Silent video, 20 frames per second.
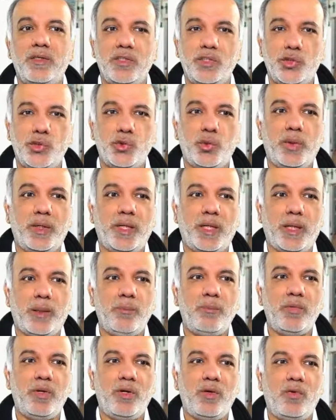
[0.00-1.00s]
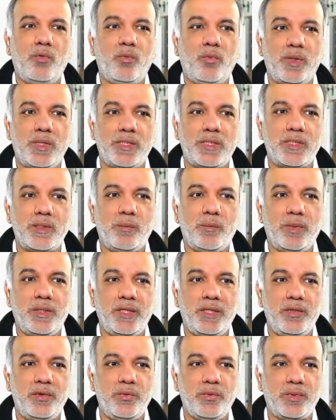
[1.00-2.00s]
showing up when
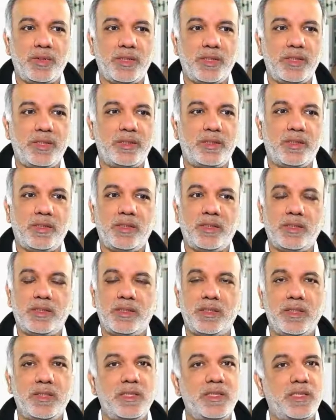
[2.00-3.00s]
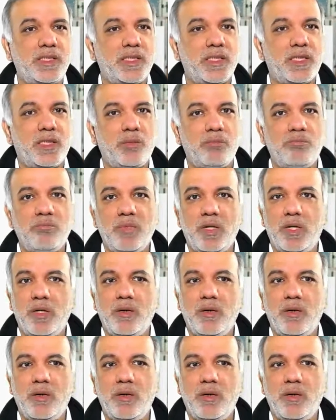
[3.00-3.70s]
somebody uses a search term,